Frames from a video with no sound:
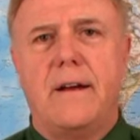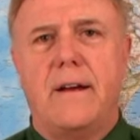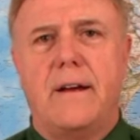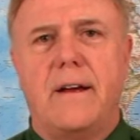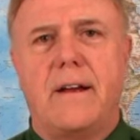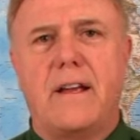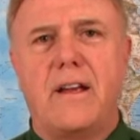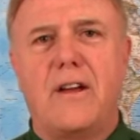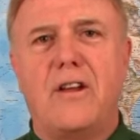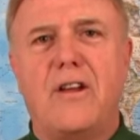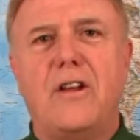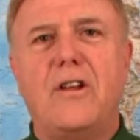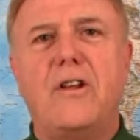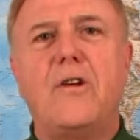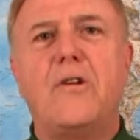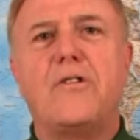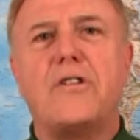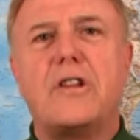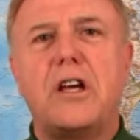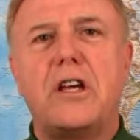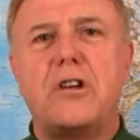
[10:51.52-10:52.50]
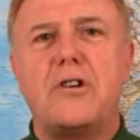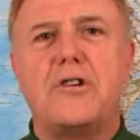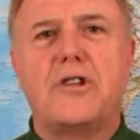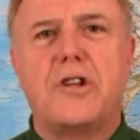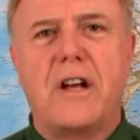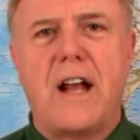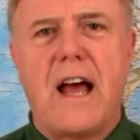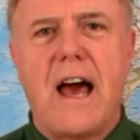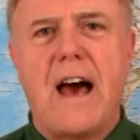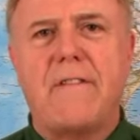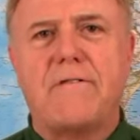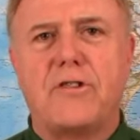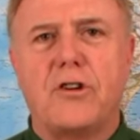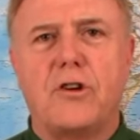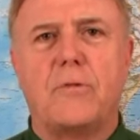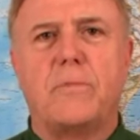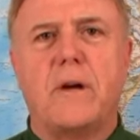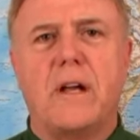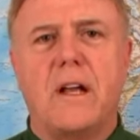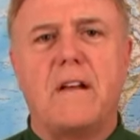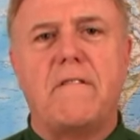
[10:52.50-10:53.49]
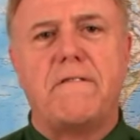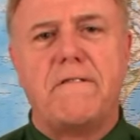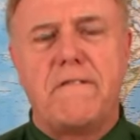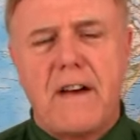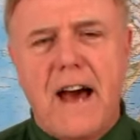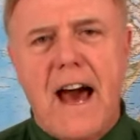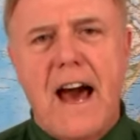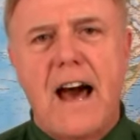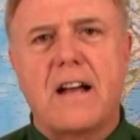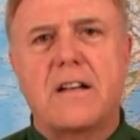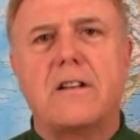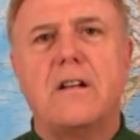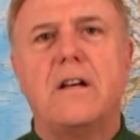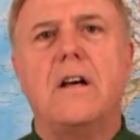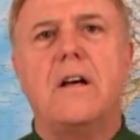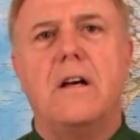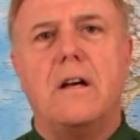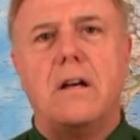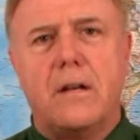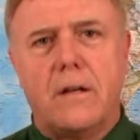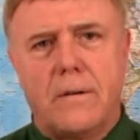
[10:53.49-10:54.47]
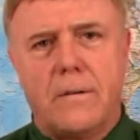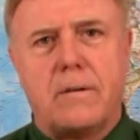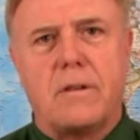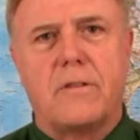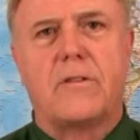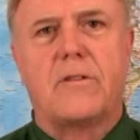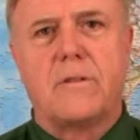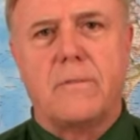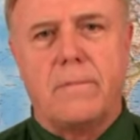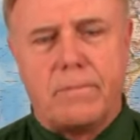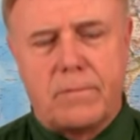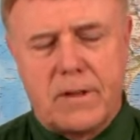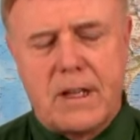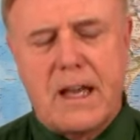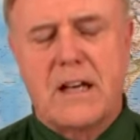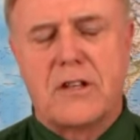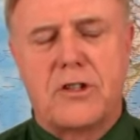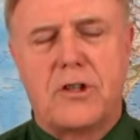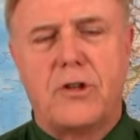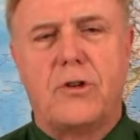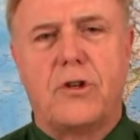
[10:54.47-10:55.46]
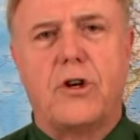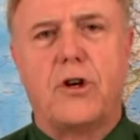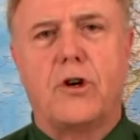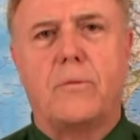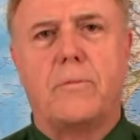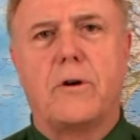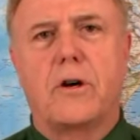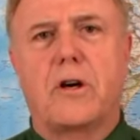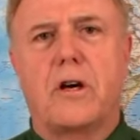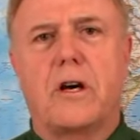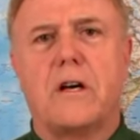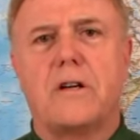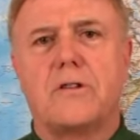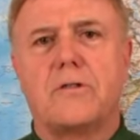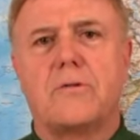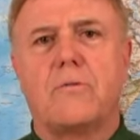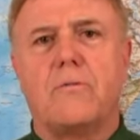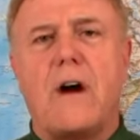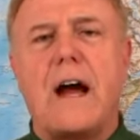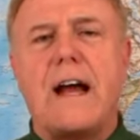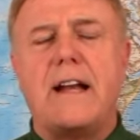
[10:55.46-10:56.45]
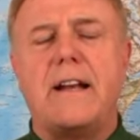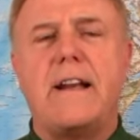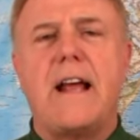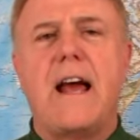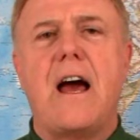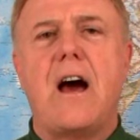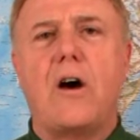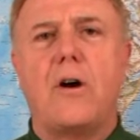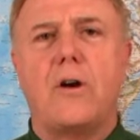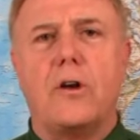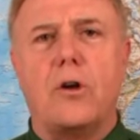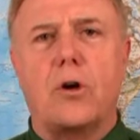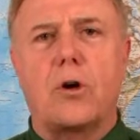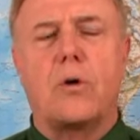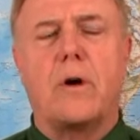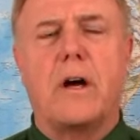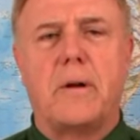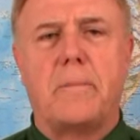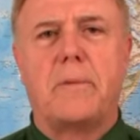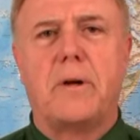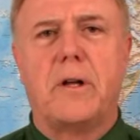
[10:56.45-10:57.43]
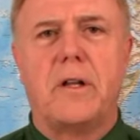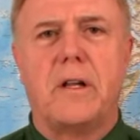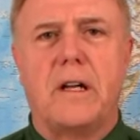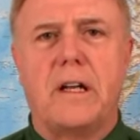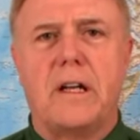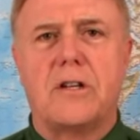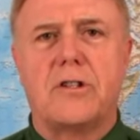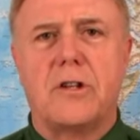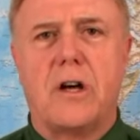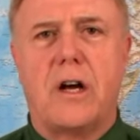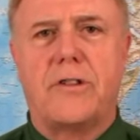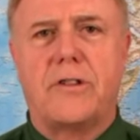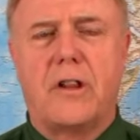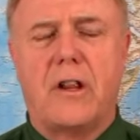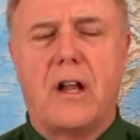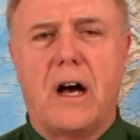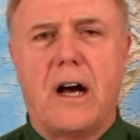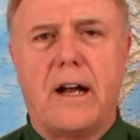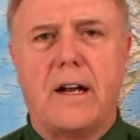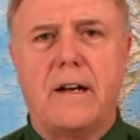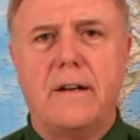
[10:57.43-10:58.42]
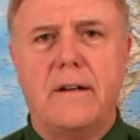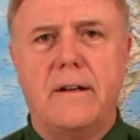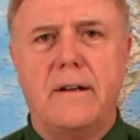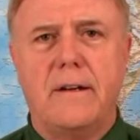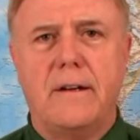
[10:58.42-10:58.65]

You don't think you should have to, but in fact, yes, you do, because right now your credibility is on the line.